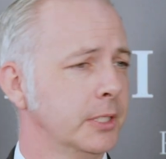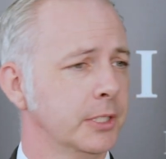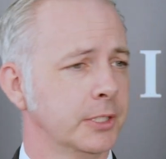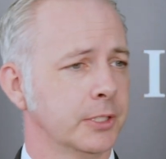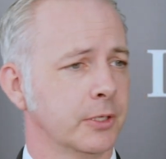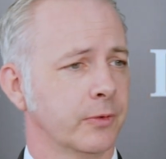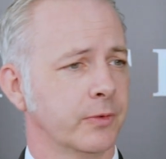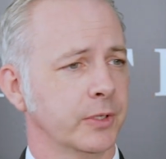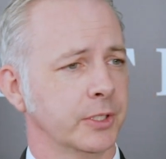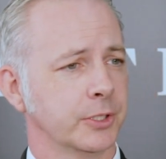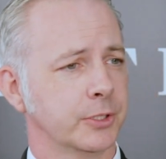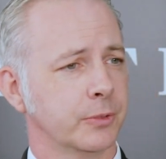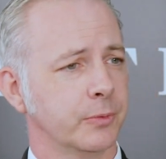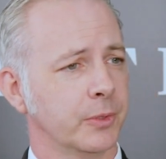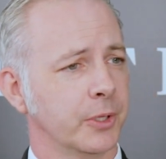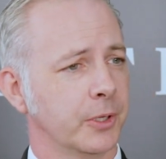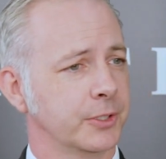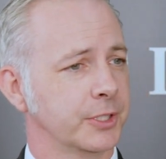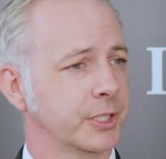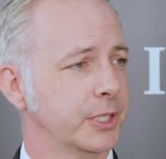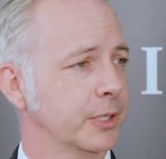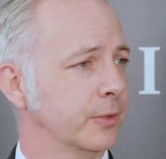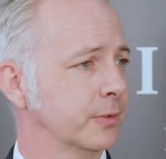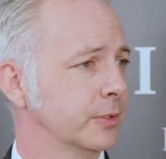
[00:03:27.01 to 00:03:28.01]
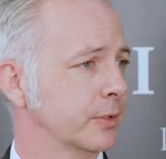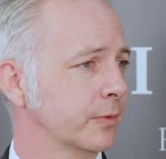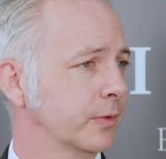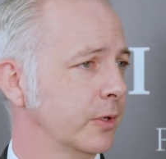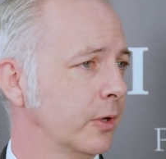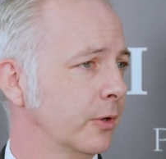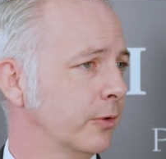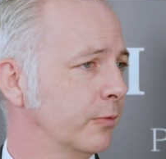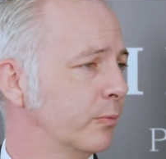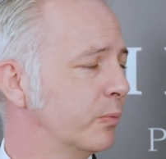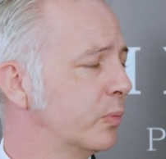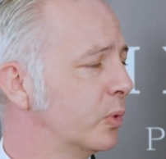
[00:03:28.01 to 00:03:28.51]
So I think some of those skills I've
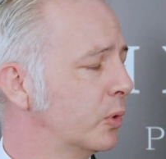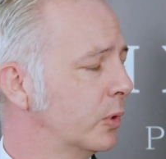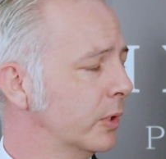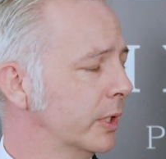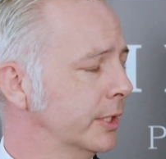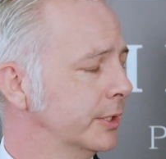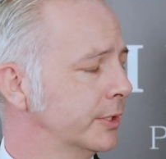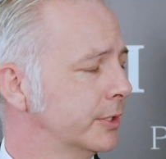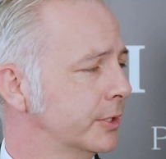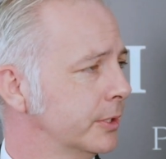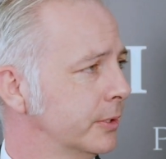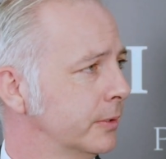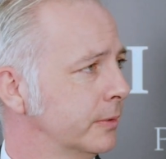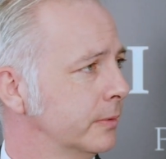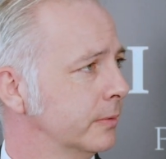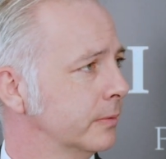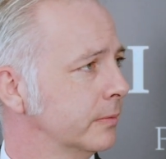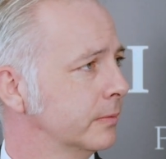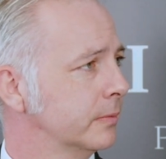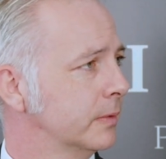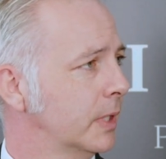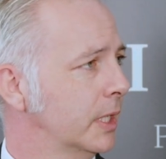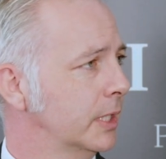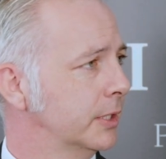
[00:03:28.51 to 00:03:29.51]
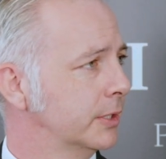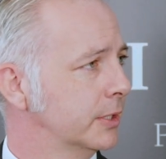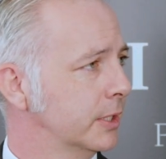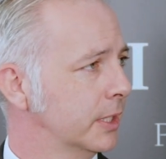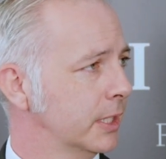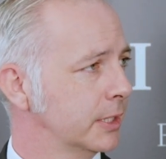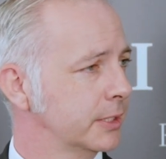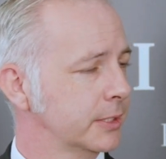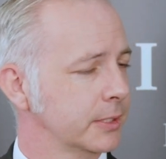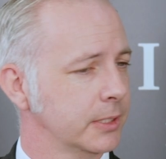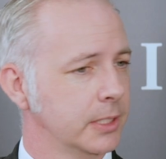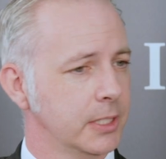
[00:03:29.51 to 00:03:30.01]
kind of brought into
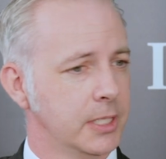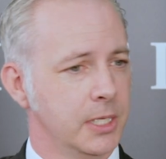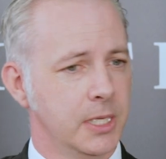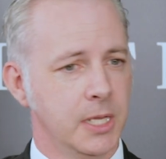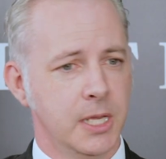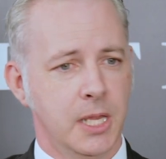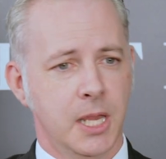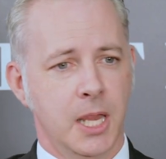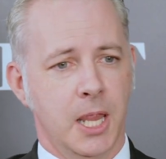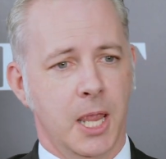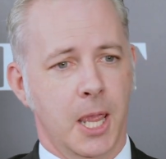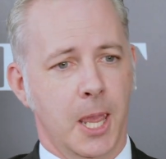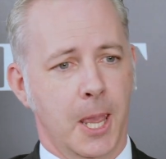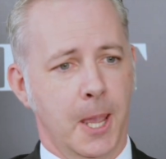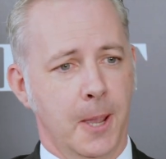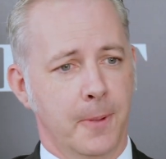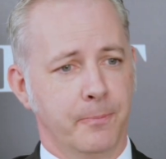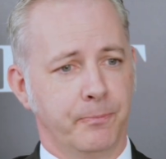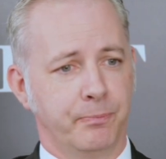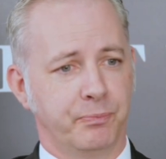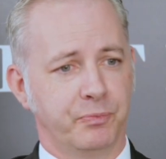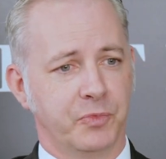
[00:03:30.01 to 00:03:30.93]
this. There